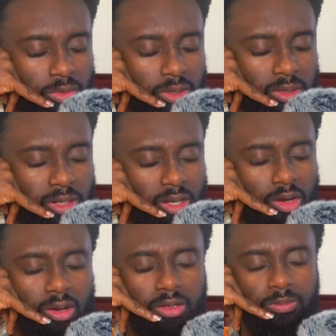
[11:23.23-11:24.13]
and
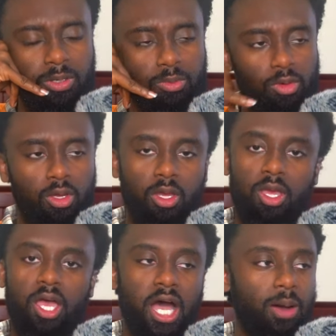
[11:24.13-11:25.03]
call the people.
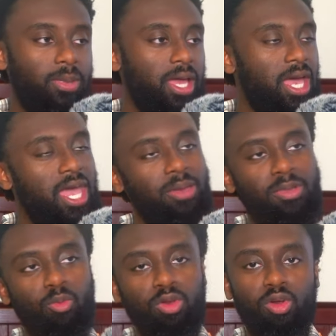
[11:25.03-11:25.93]
I'm like, hey,
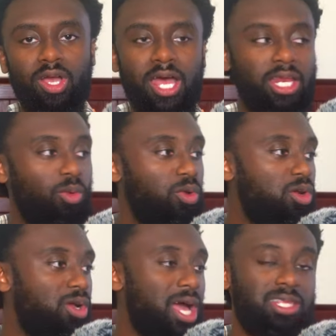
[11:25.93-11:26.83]
man, we don't
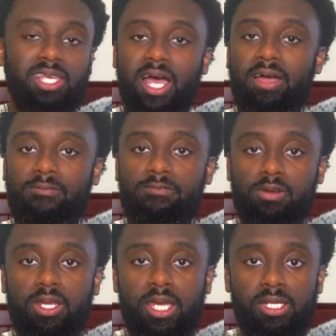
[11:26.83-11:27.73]
got time for
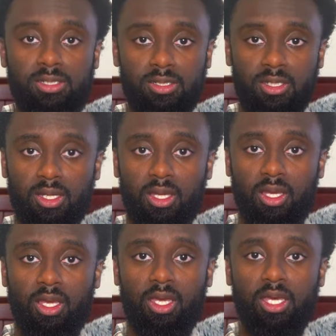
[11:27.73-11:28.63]
this.
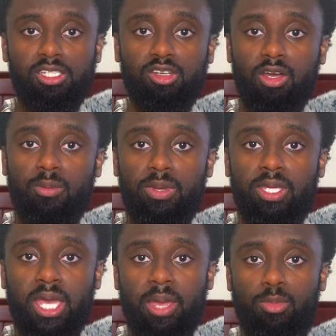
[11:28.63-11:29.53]
It's going to be
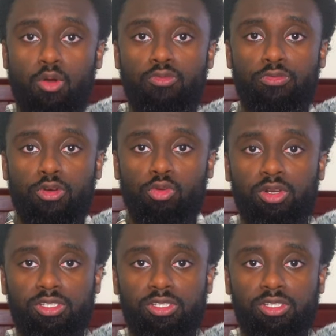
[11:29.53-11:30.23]
game over for us.